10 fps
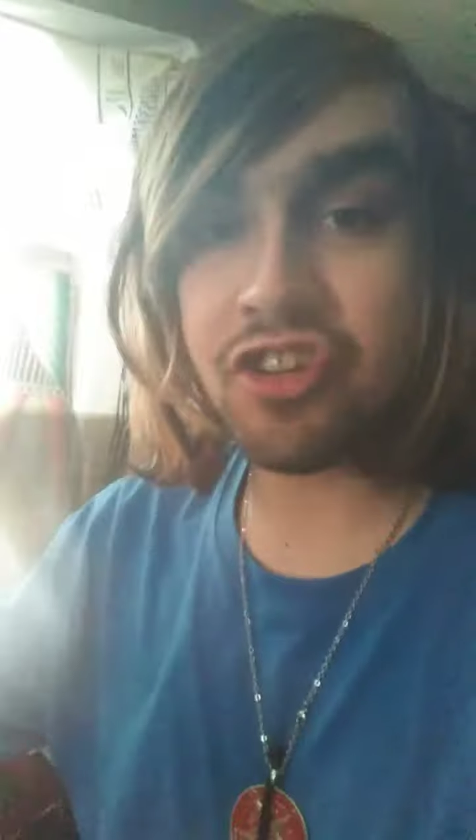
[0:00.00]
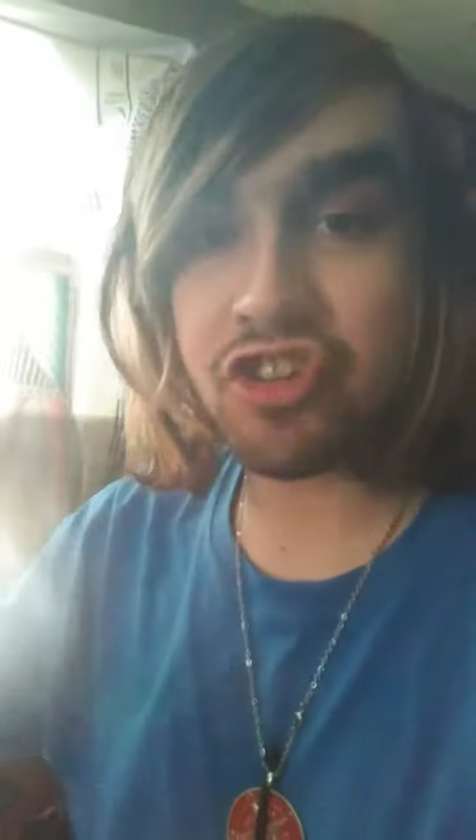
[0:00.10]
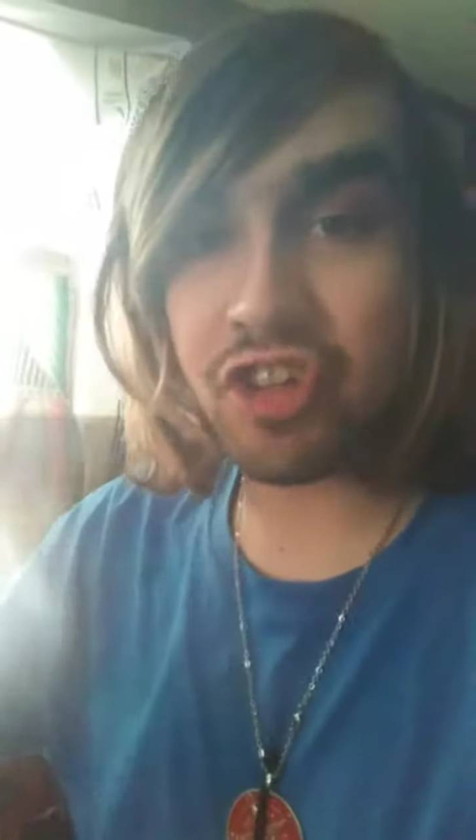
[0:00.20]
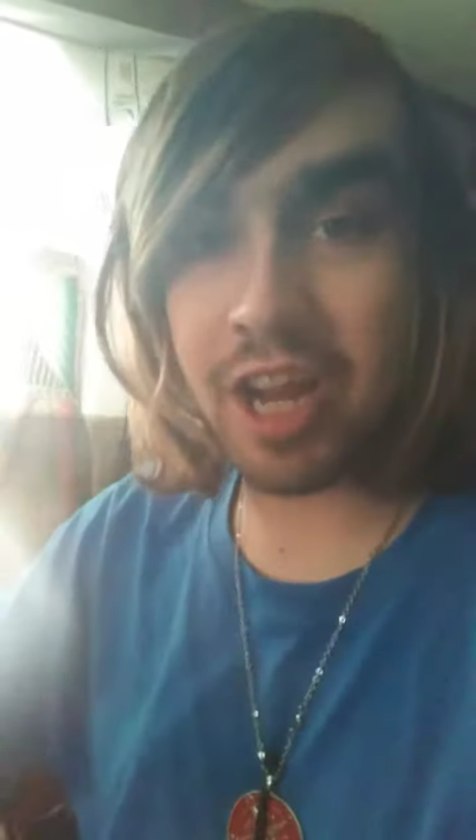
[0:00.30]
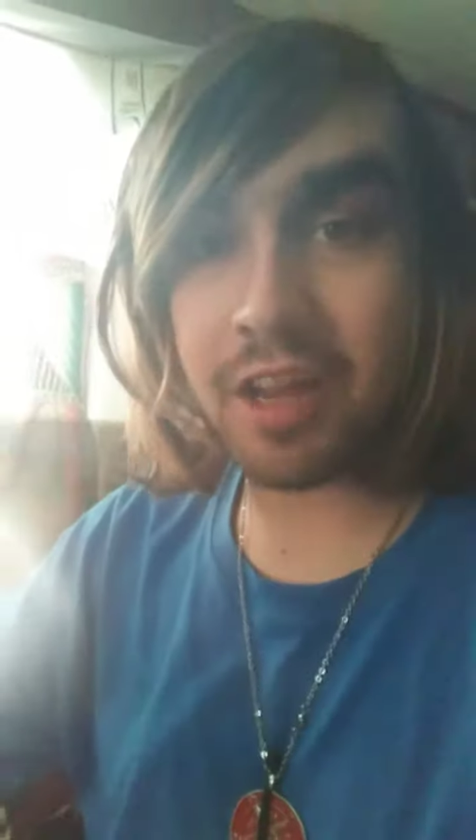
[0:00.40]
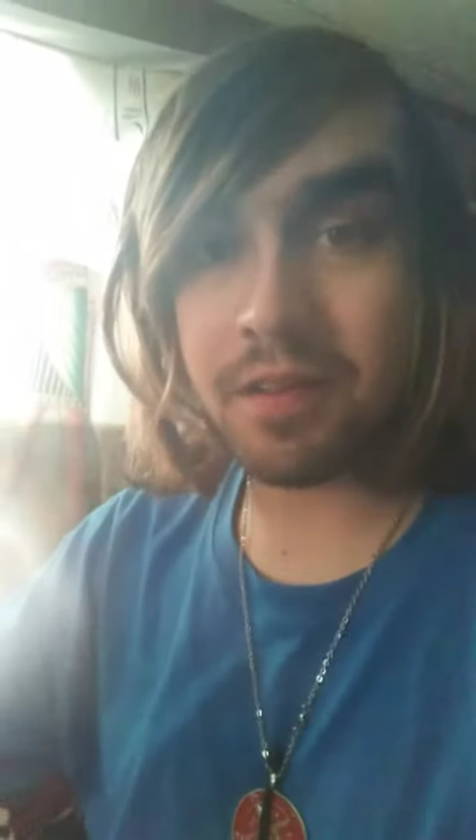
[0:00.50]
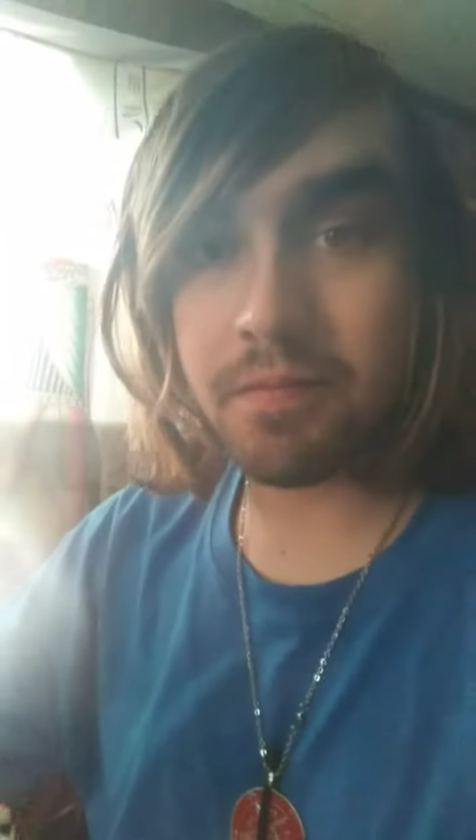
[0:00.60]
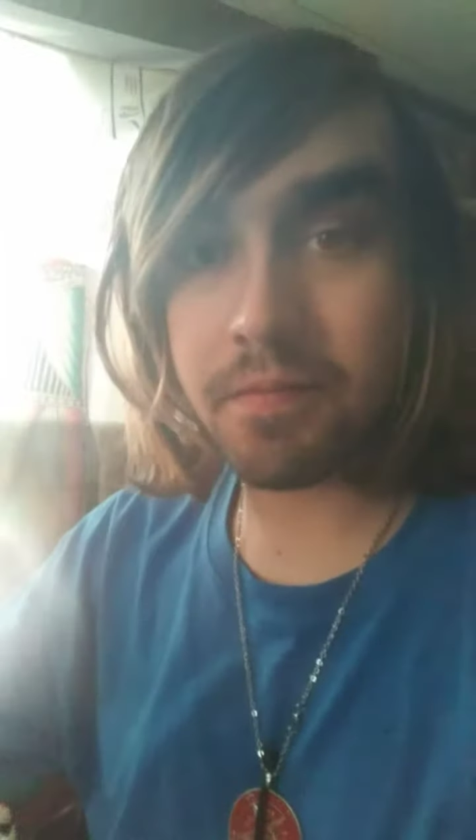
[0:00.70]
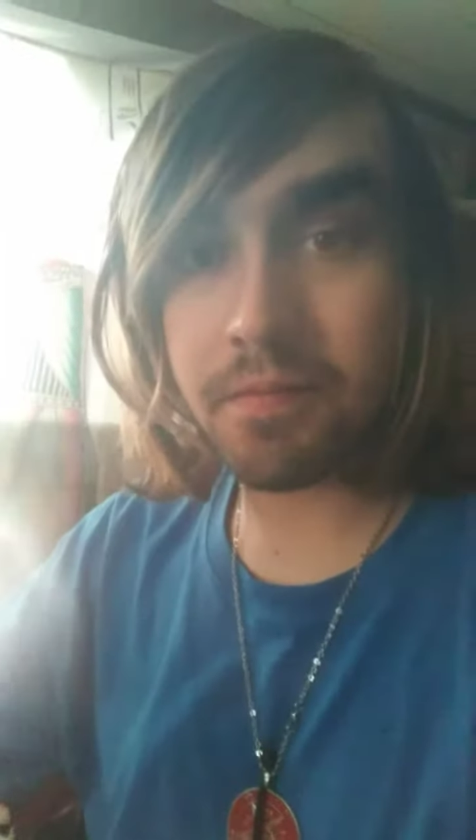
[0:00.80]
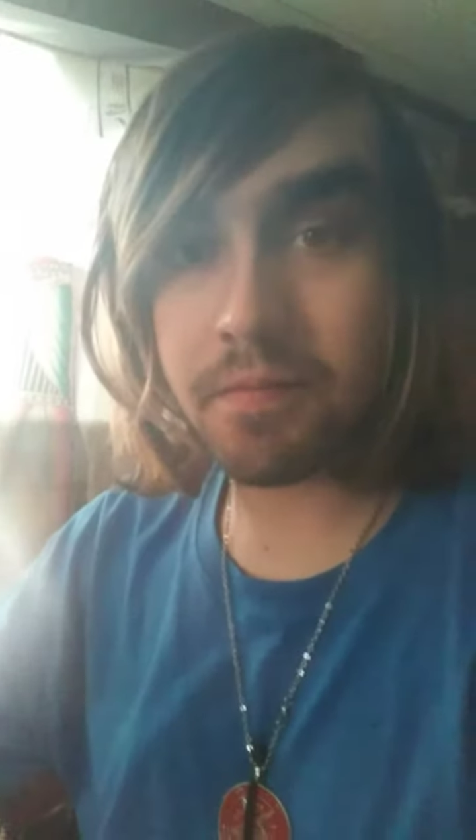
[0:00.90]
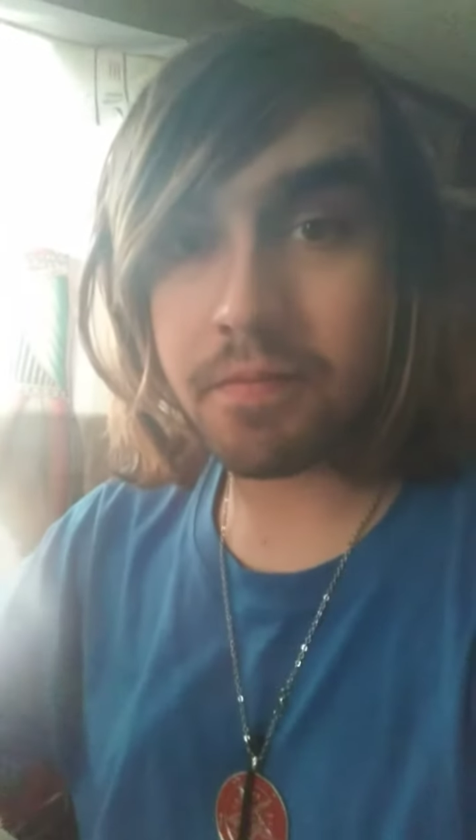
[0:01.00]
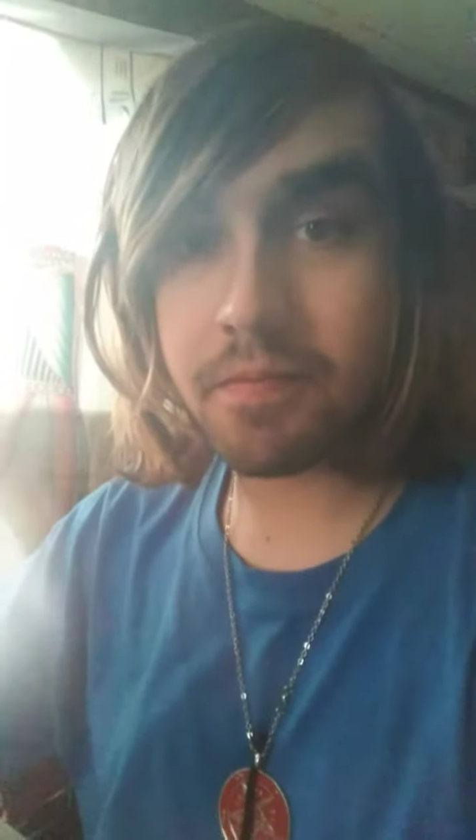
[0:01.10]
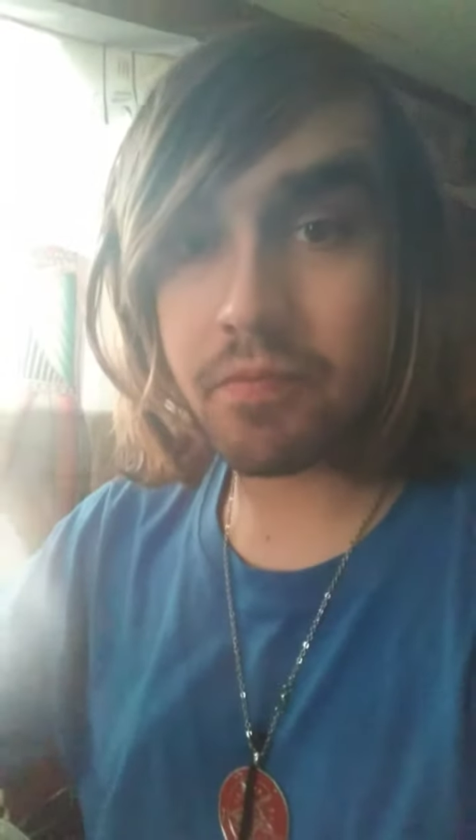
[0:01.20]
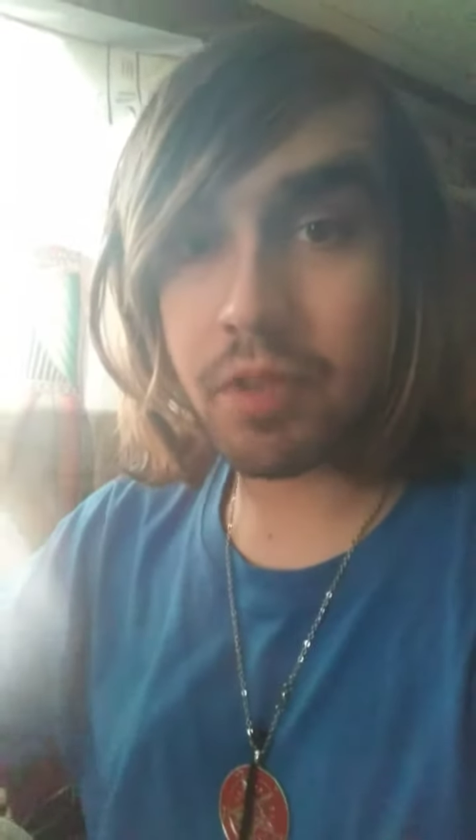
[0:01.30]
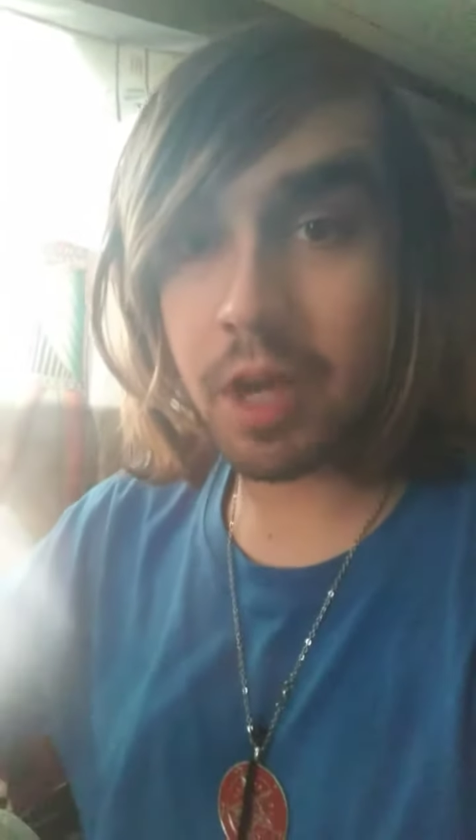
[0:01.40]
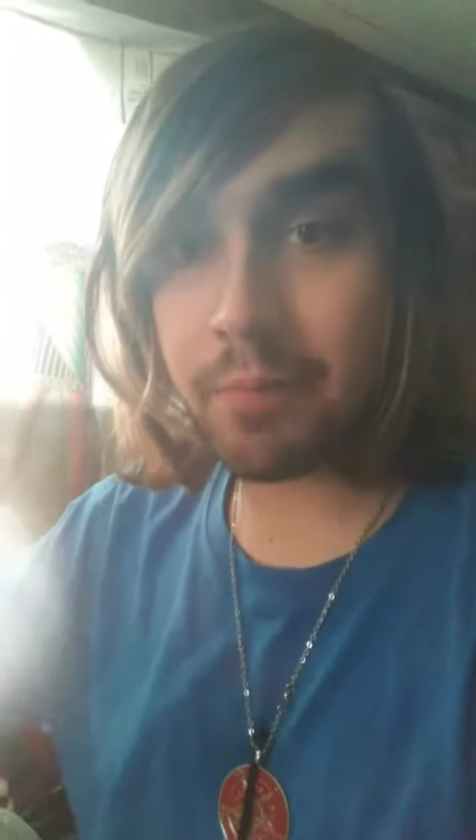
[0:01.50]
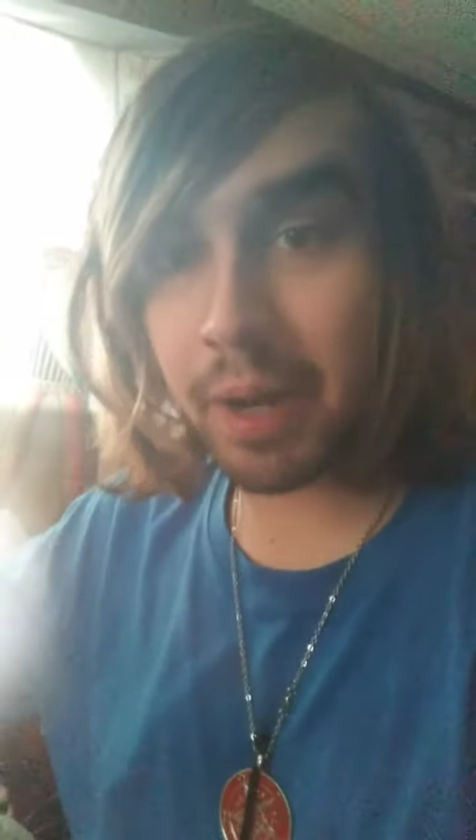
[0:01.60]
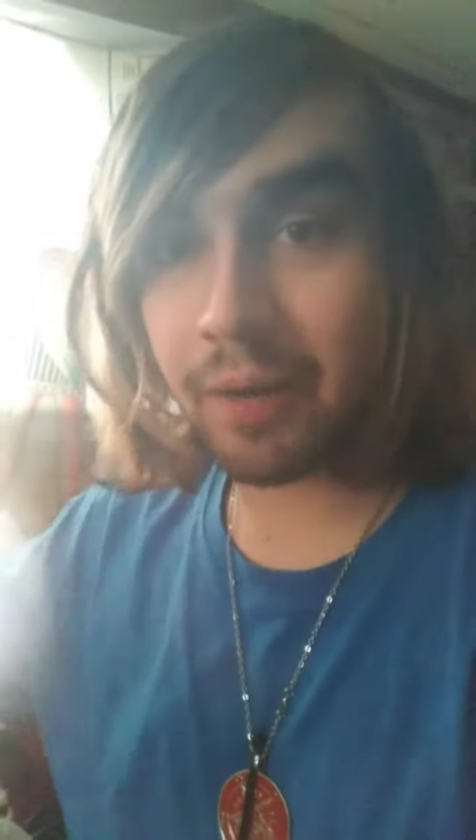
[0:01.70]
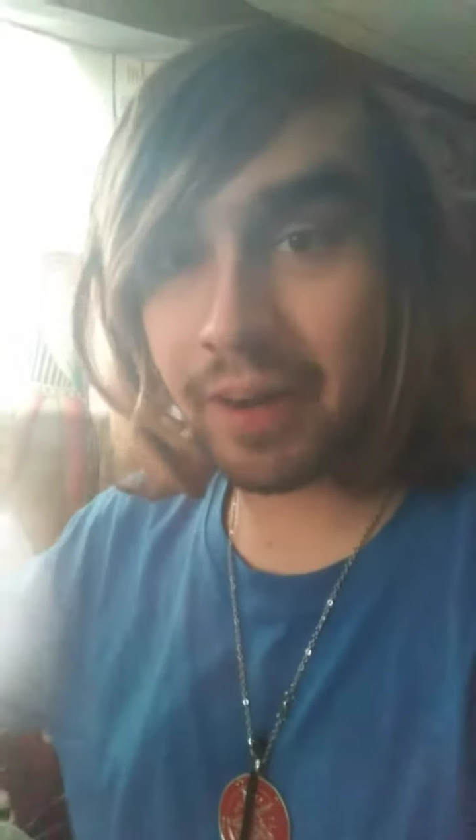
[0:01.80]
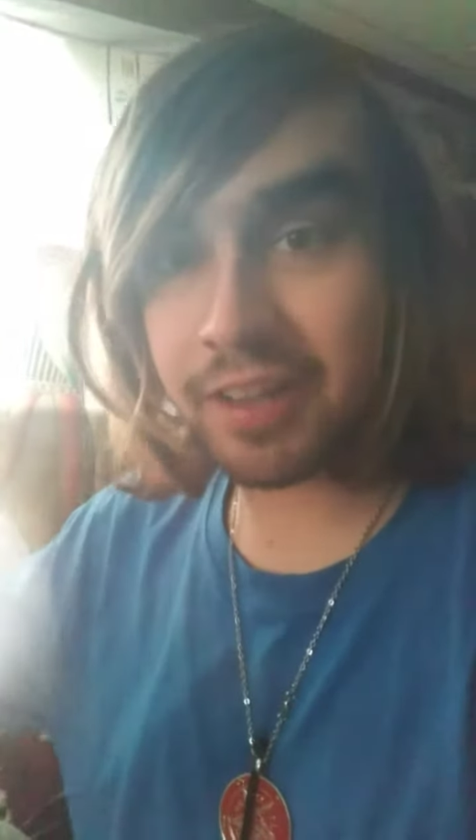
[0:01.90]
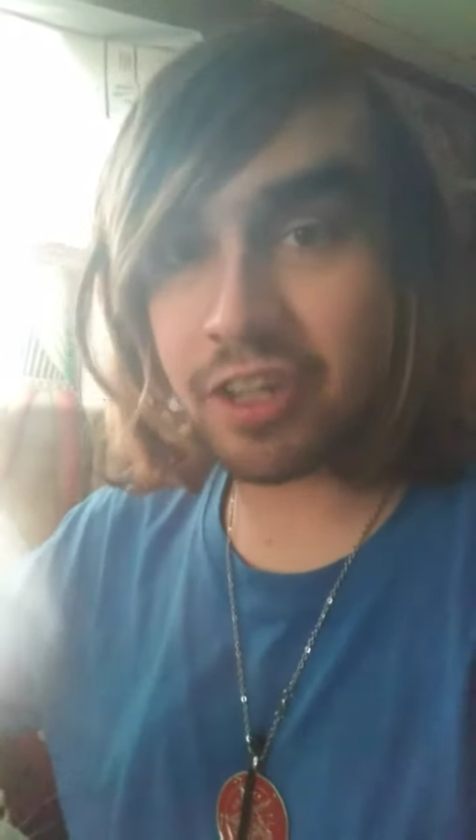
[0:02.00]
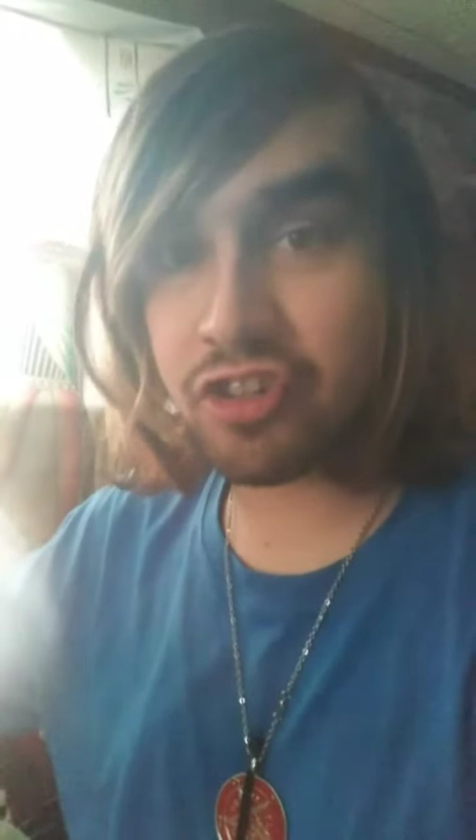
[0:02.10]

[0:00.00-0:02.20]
as shit about